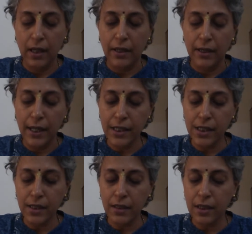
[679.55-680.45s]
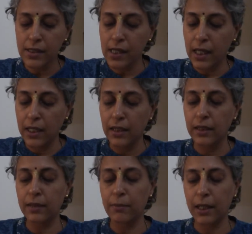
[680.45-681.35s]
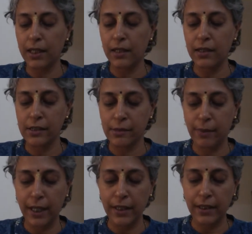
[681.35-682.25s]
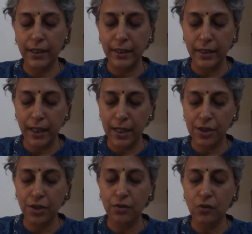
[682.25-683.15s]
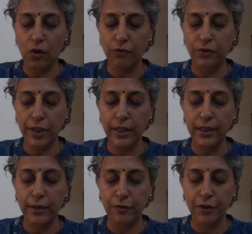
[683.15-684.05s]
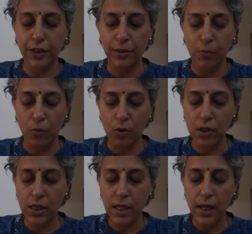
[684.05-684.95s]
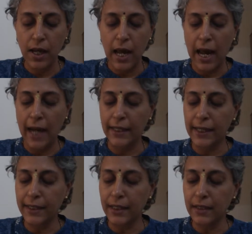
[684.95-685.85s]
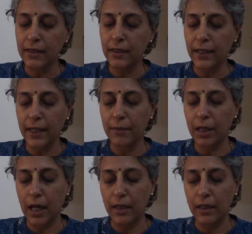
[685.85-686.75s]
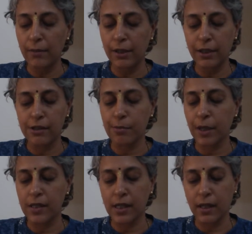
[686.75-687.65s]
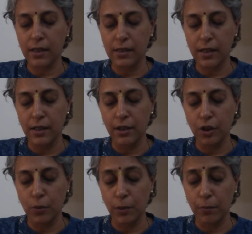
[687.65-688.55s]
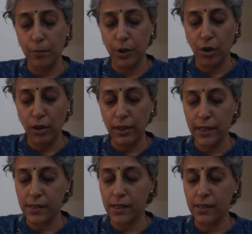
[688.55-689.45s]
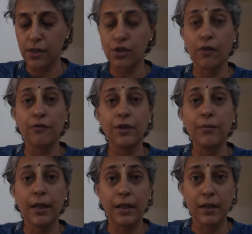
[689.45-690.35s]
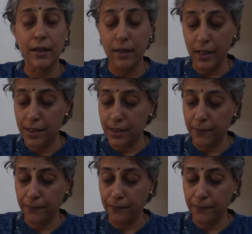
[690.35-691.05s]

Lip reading: Nature is inert matter displaying the interaction of 3 different modes, and eternal time and unlimited space are considered to be beyond the existence of the material nature.